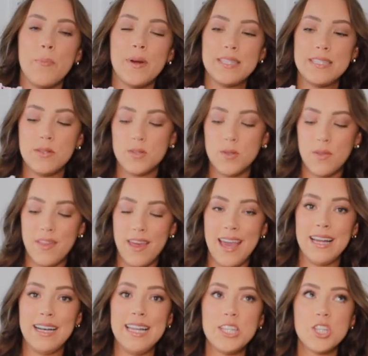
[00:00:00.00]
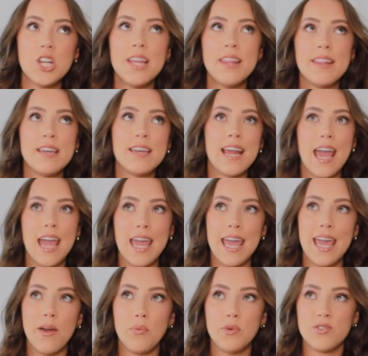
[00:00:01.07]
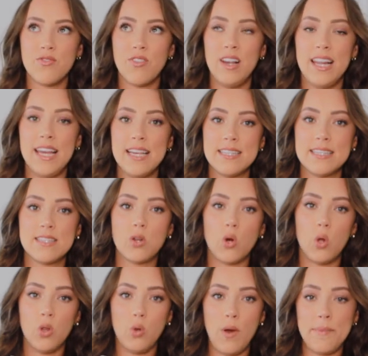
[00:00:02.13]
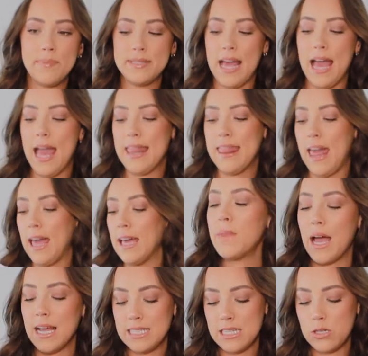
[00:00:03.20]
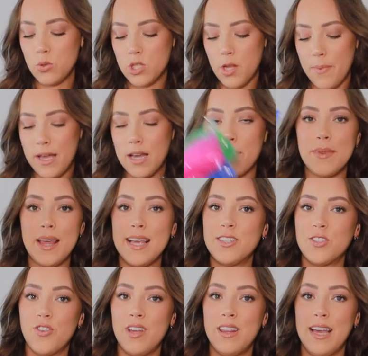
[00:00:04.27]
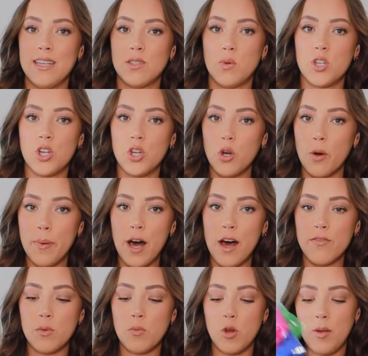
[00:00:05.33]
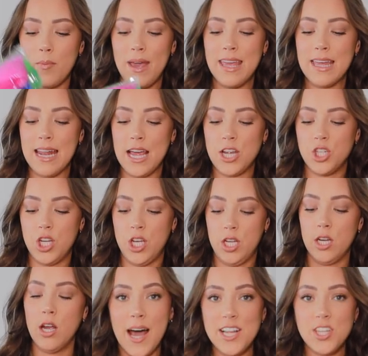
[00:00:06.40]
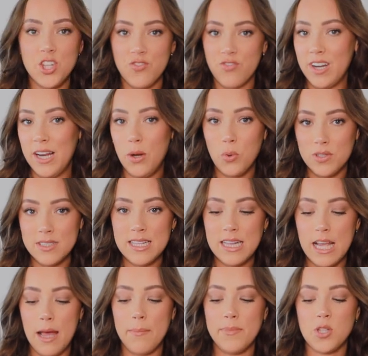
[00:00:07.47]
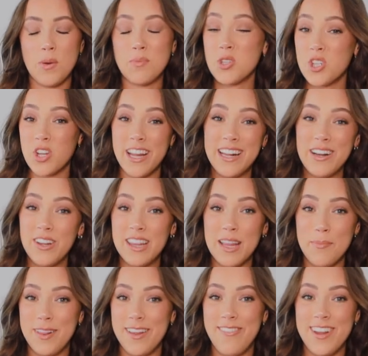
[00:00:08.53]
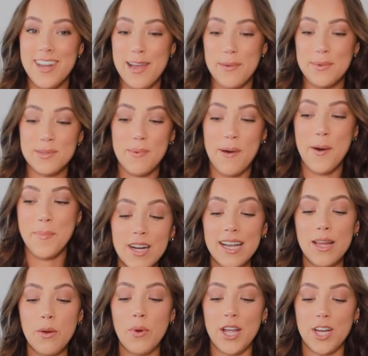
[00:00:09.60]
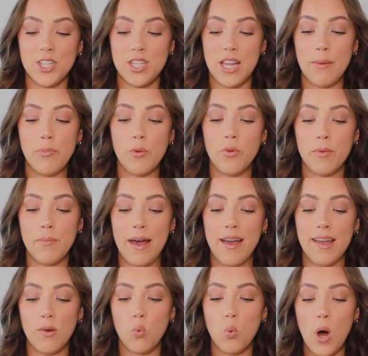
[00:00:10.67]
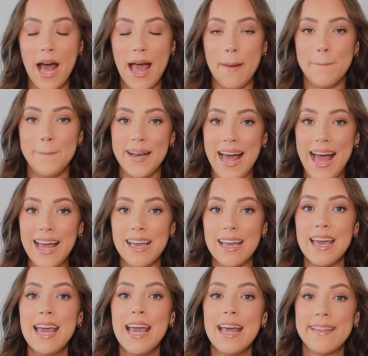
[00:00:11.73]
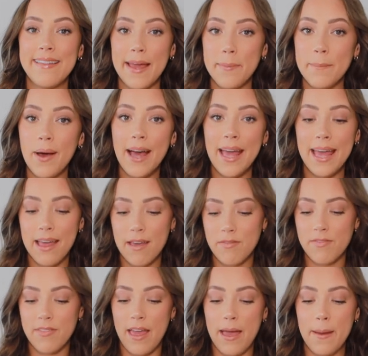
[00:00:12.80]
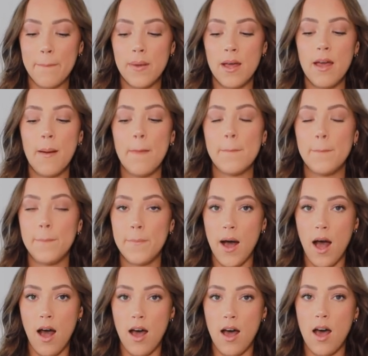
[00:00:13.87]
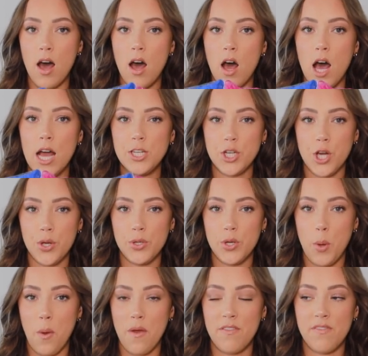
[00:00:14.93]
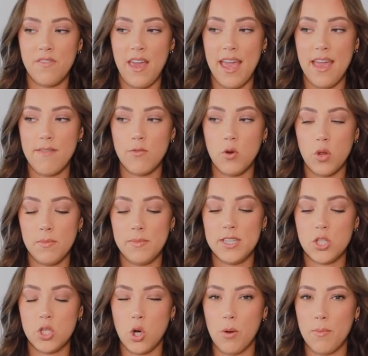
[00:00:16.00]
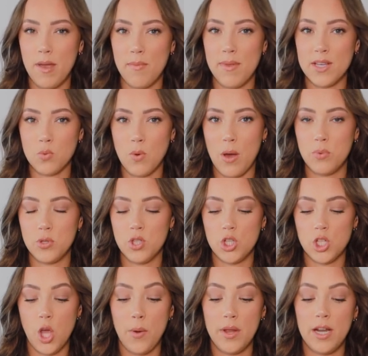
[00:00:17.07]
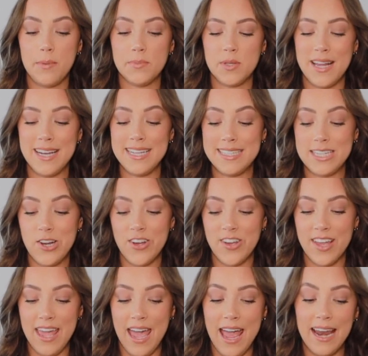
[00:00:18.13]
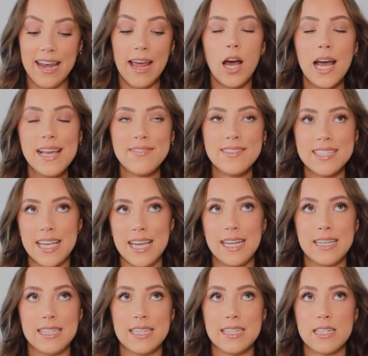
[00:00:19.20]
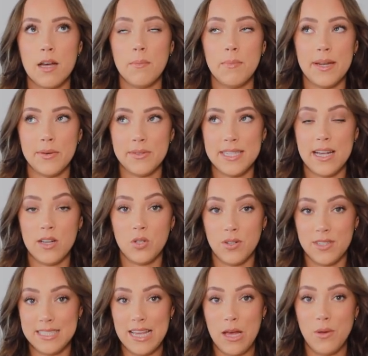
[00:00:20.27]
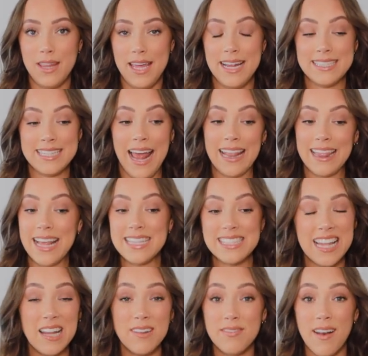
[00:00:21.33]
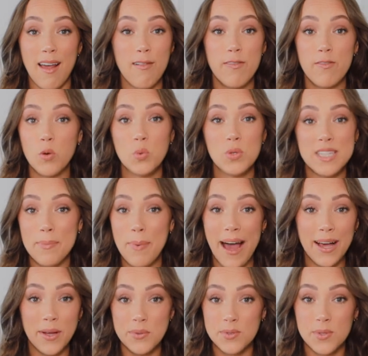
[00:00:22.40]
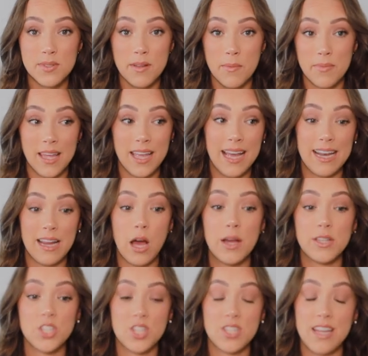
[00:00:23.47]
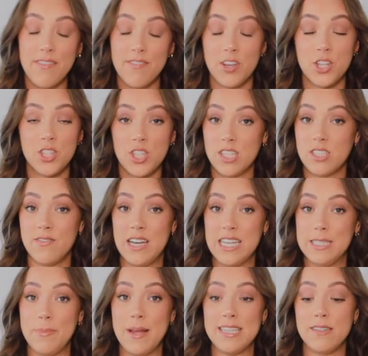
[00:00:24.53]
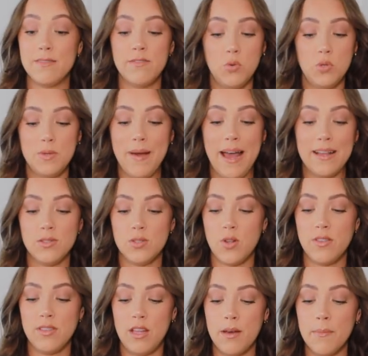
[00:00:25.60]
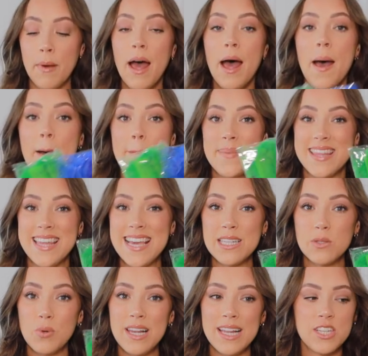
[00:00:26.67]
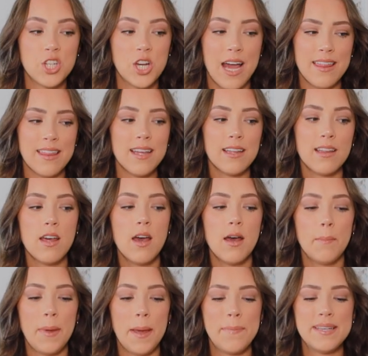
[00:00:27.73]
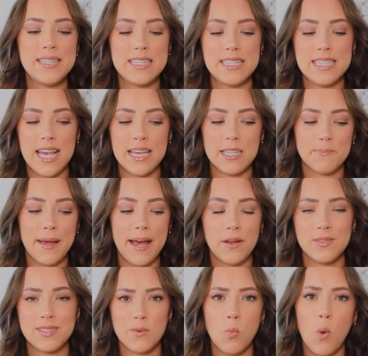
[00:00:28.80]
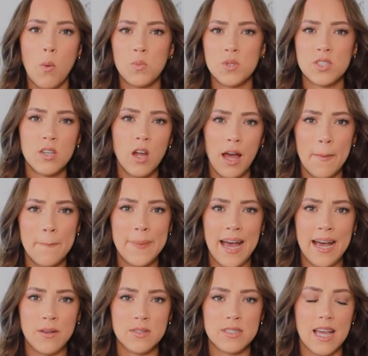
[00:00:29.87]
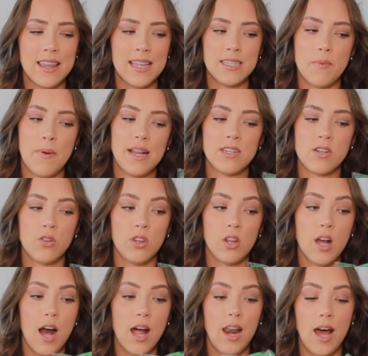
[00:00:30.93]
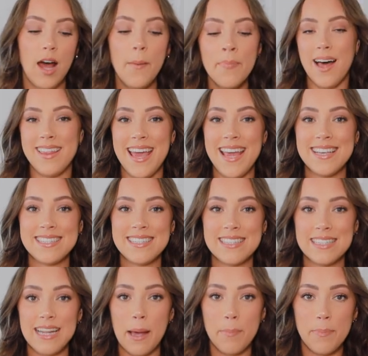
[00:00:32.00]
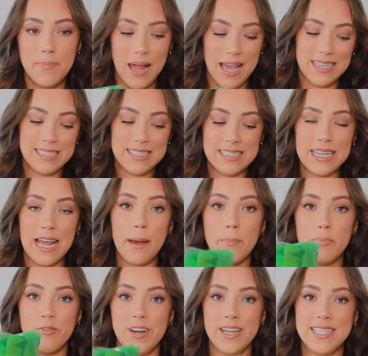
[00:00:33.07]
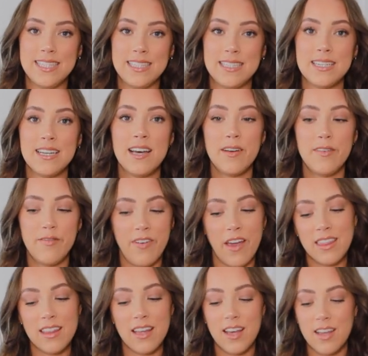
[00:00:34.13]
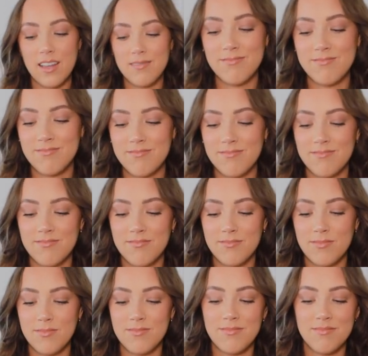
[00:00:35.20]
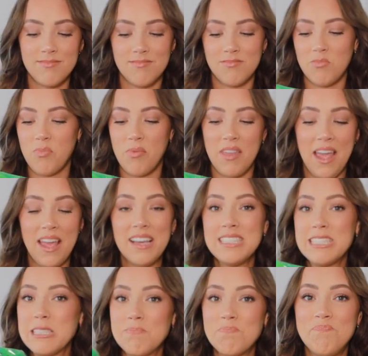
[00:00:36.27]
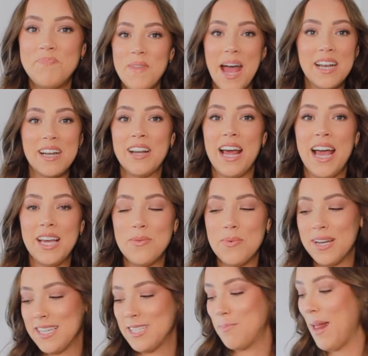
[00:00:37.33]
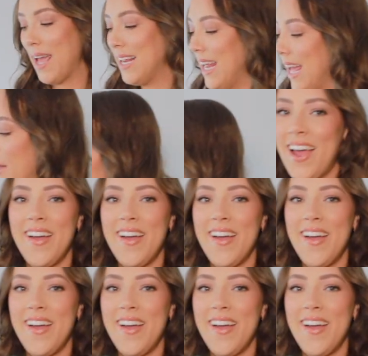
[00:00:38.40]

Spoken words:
Prettylittlething literally the day it was released on the website. I think I did also pick up these three things, which are not part of the Molly Mae collection, but I just really wanted them, so I'm just gonna include them in the video as well. Really wish they brought them out in white and black. They might have them, but I don't know if they've got them in stock. Maybe that's why it wasn't showing up, so I need to look again. I've seen this company on TikTok sell these, and they sell them for like £40 or something, and I just never could justify spending £40 on them. But these were literally, I think, maybe £6, and one was £9, I think, depending on the colour. But they are snap wrist feather things. I don't know how you would explain it.